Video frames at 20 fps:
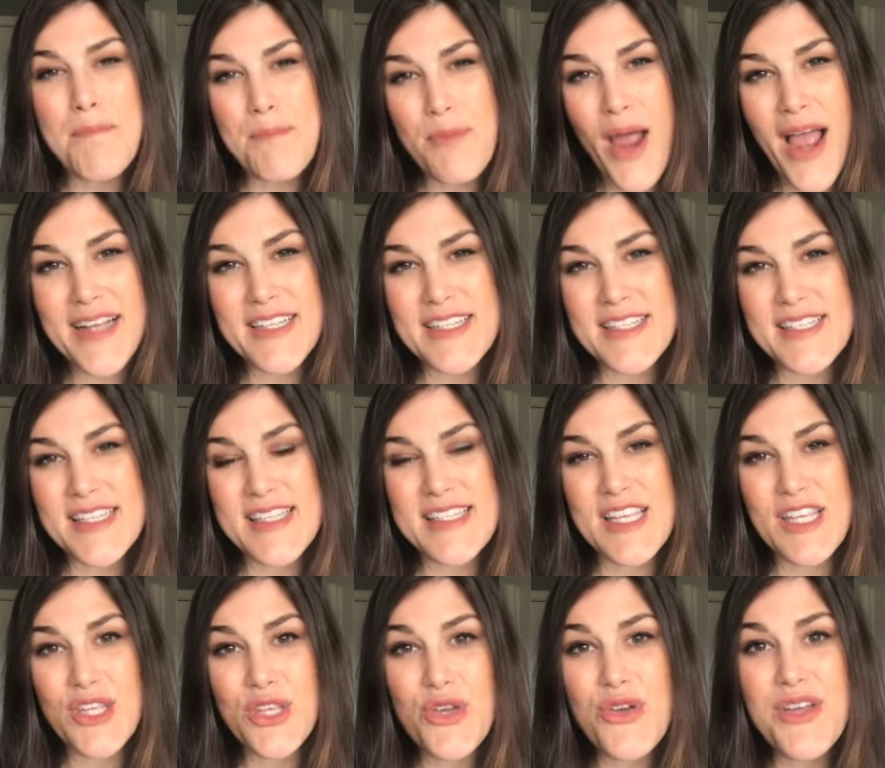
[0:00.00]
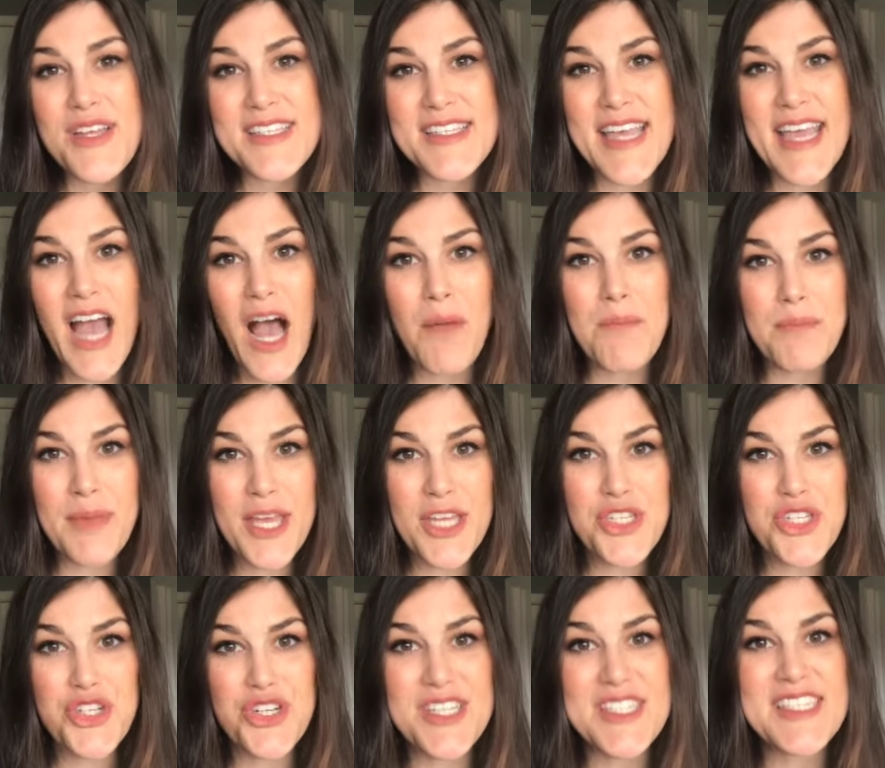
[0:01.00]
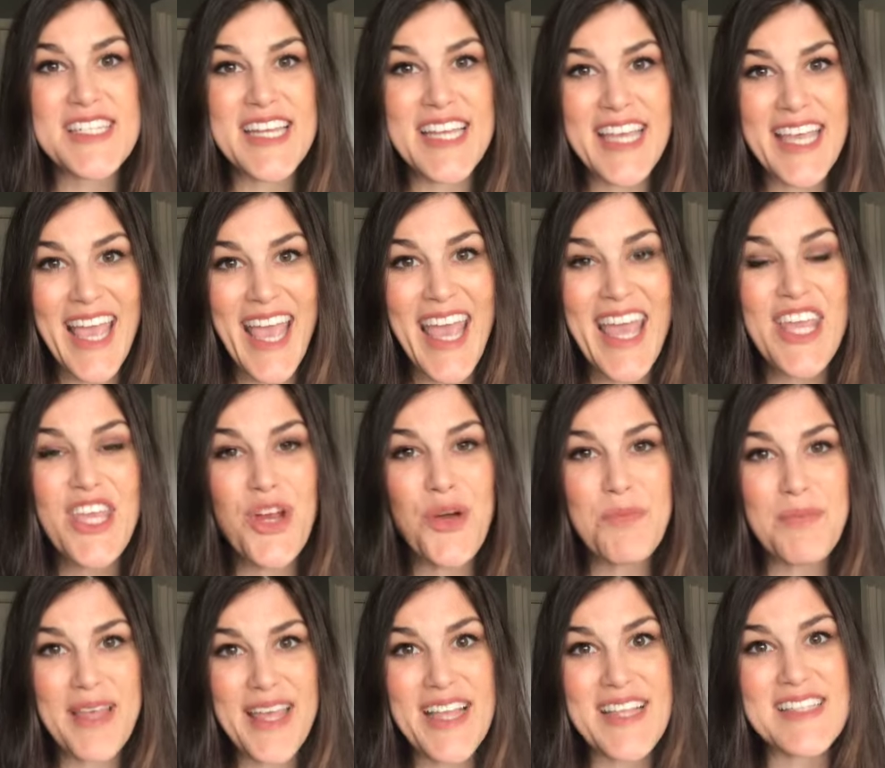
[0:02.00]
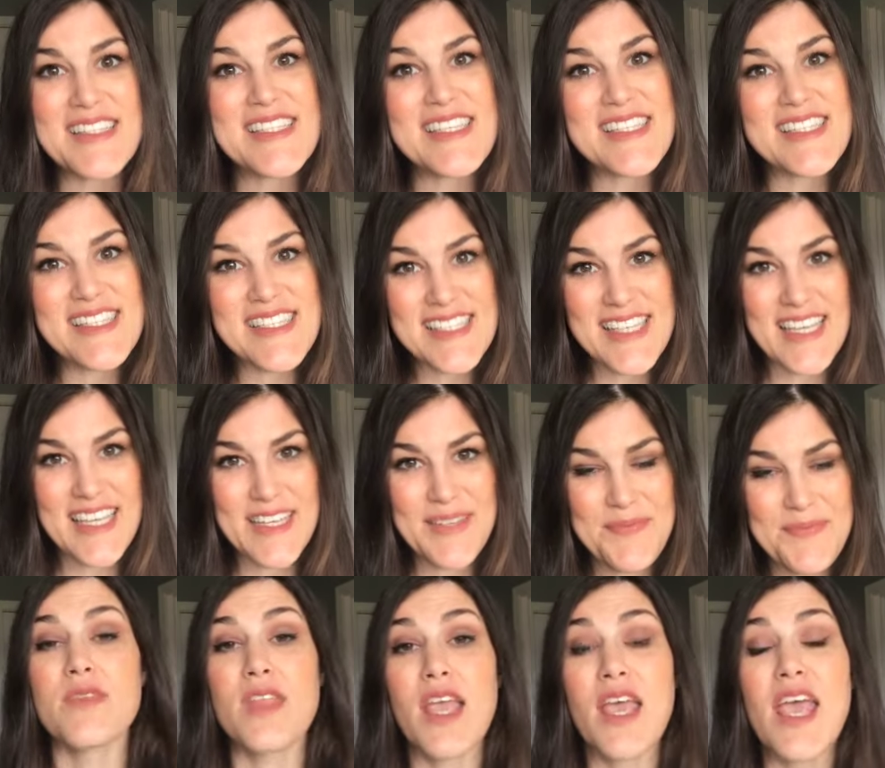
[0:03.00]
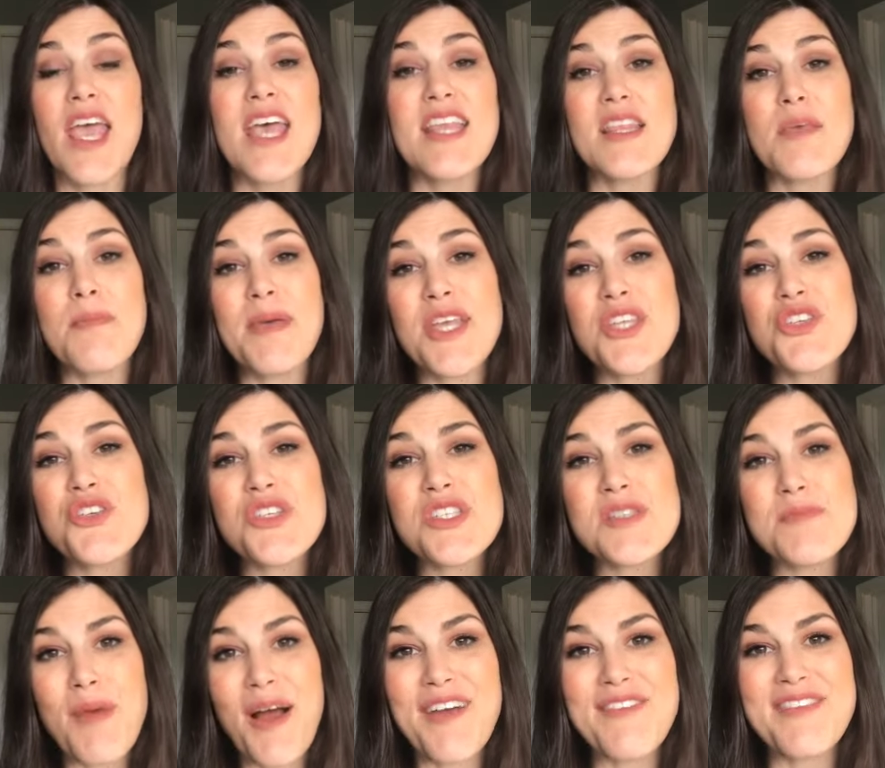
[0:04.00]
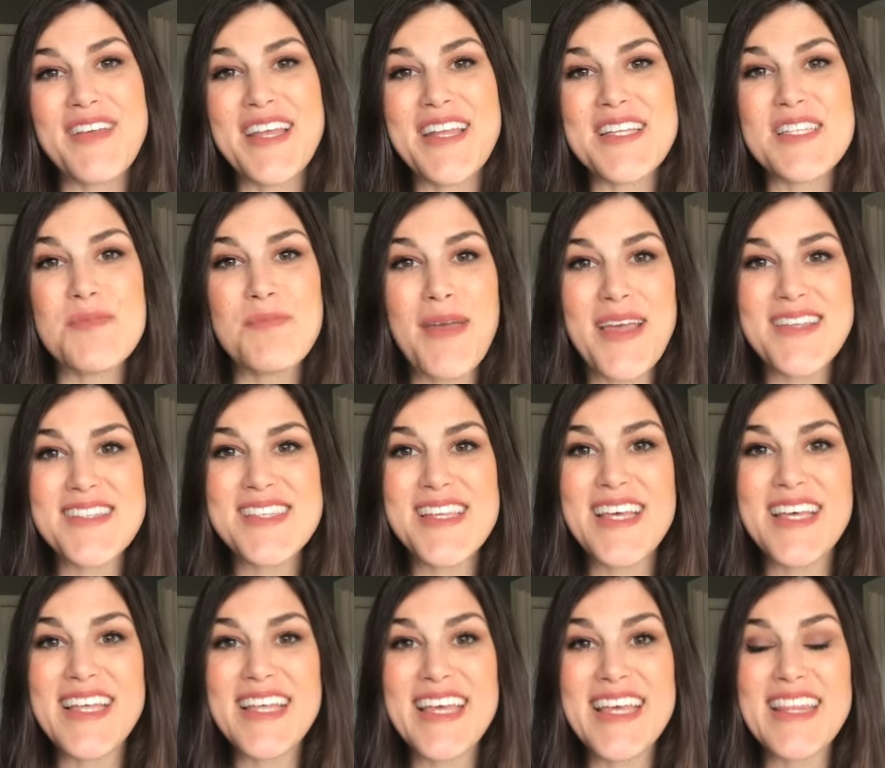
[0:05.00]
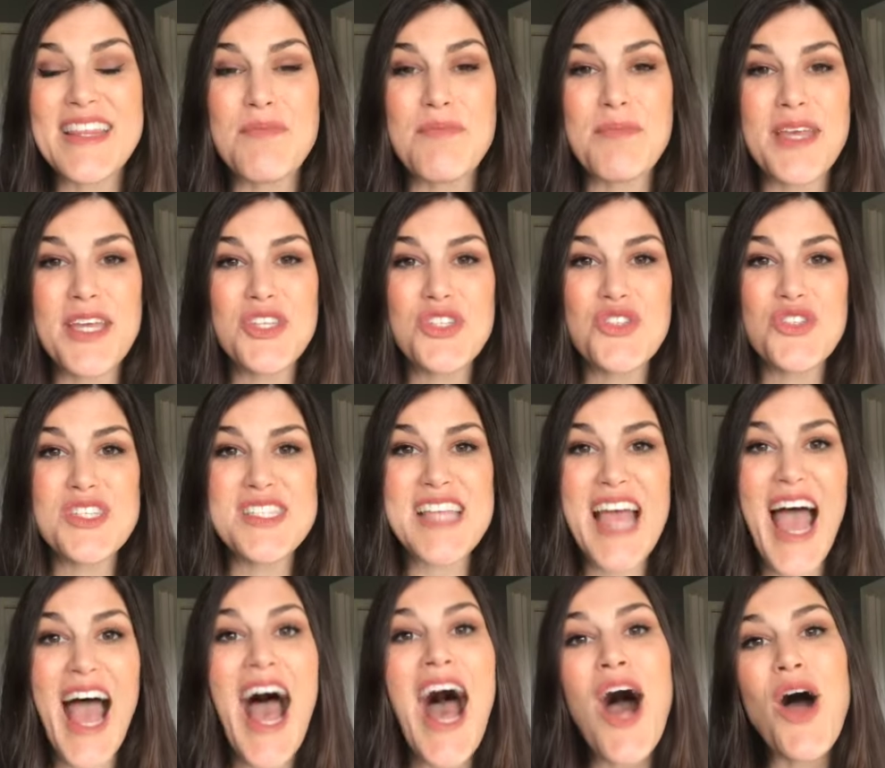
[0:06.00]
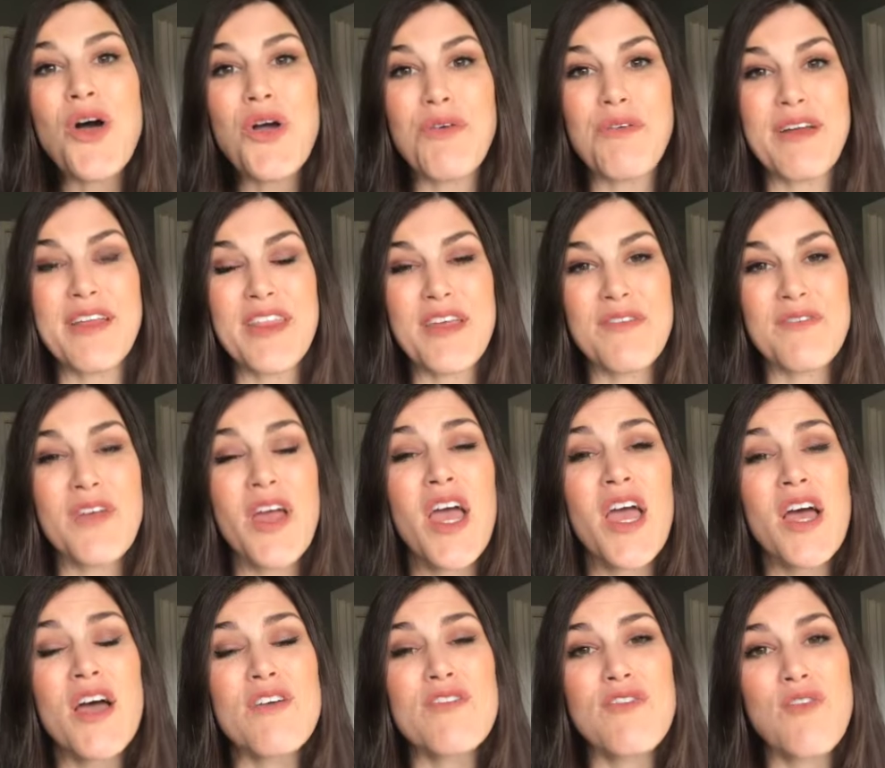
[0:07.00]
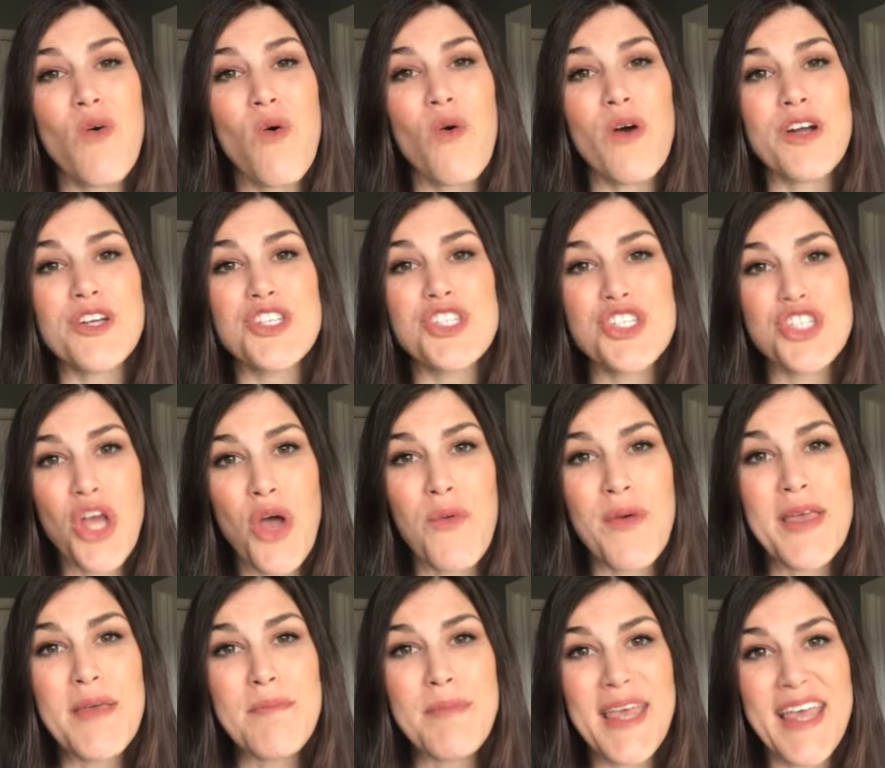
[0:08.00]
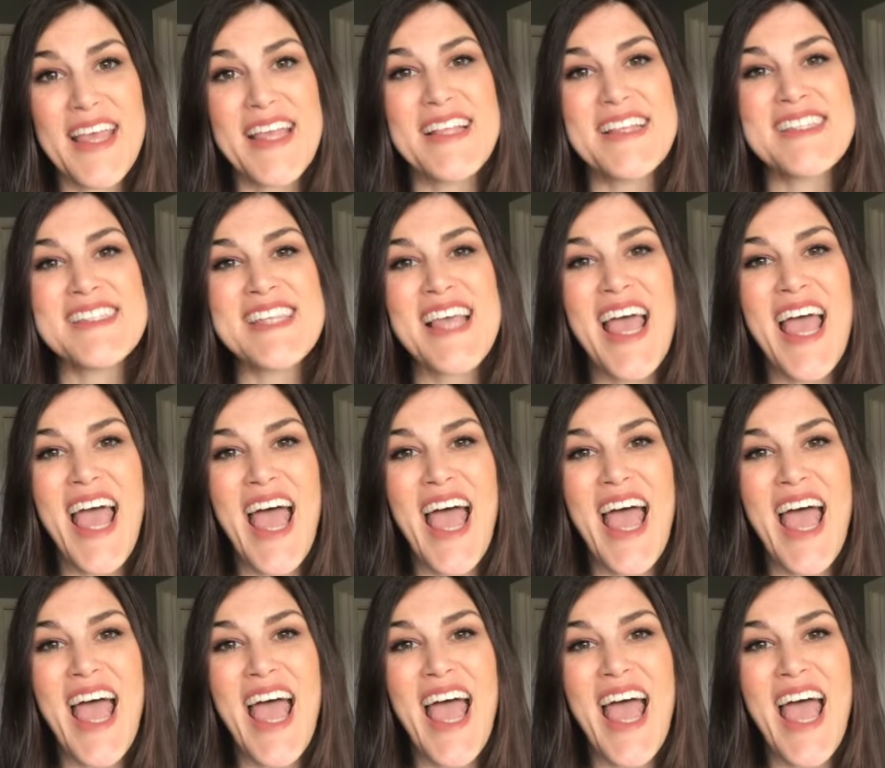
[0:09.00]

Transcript: practices that you can take on Pinterest to get your pins seen. The Pinterest Smart Feed is basically the Pinterest algorithm for showing pins